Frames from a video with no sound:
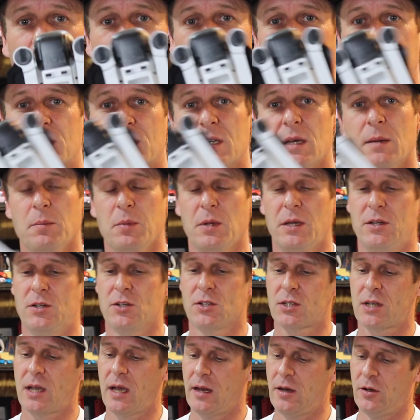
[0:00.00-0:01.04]
we've simply
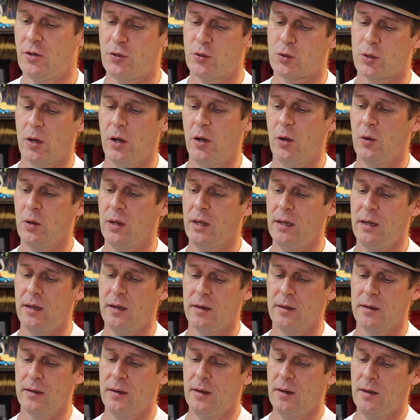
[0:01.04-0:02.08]
just got a drone
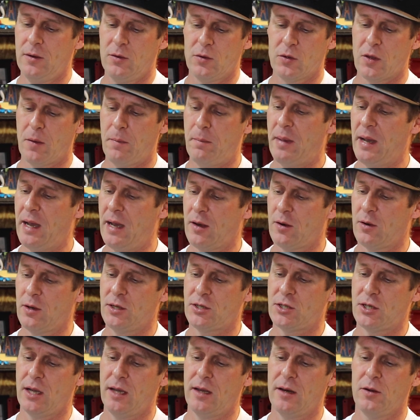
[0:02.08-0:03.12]
here with a battery
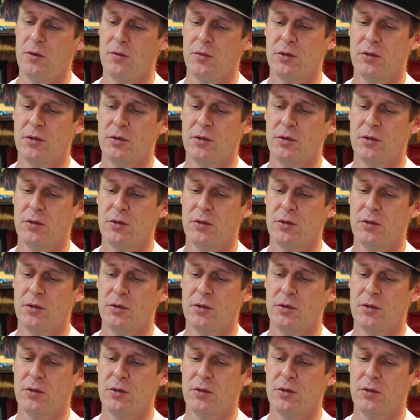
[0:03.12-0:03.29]
channel.